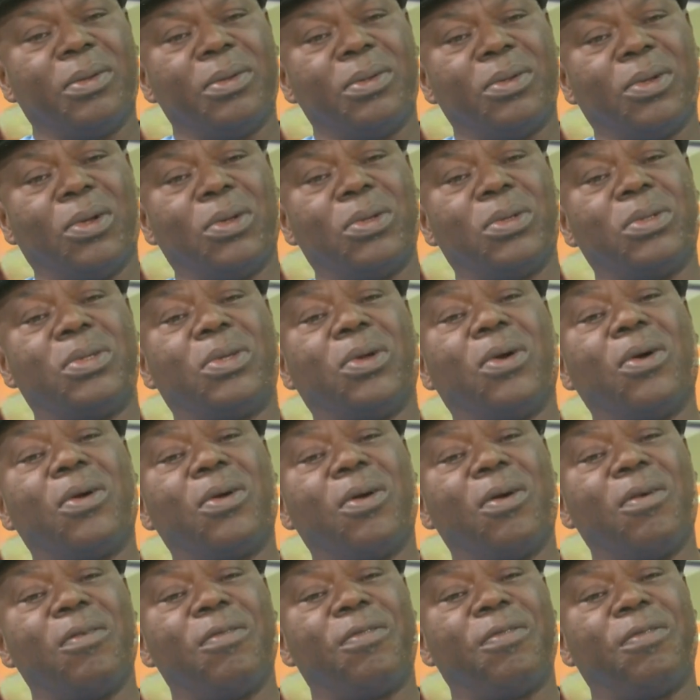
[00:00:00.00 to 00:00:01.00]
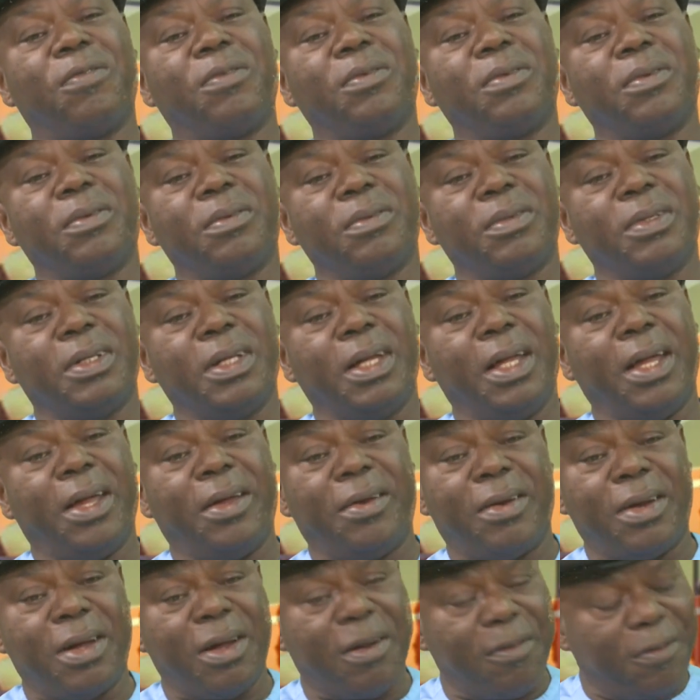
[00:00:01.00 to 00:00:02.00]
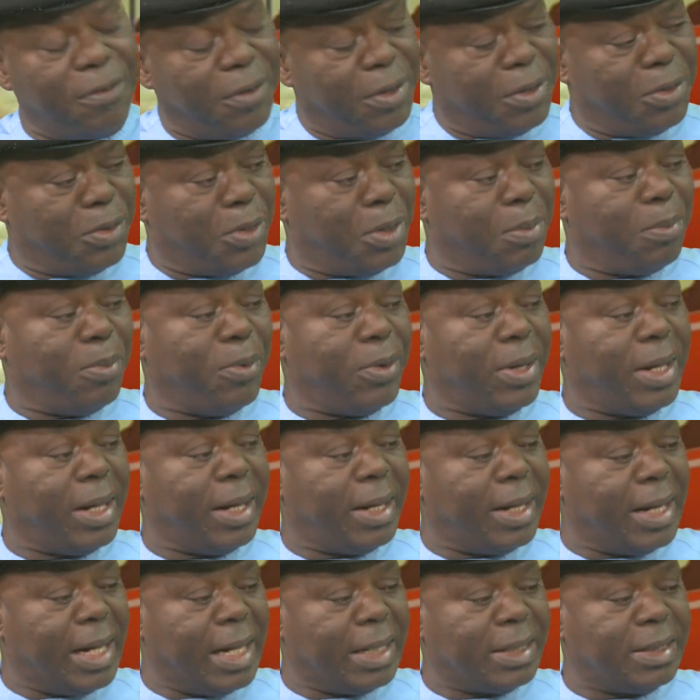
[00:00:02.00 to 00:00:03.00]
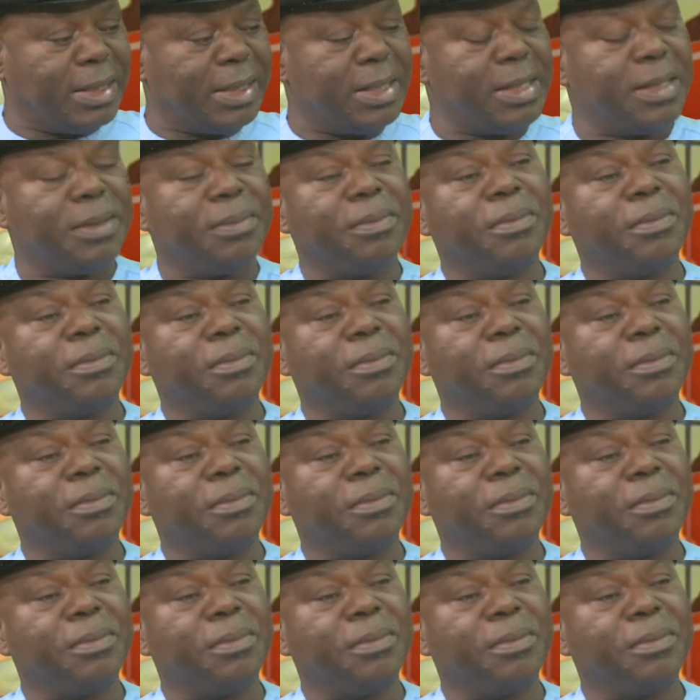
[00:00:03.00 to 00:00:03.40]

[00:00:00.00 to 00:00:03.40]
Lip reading: Not to talk of the area of renewable energy,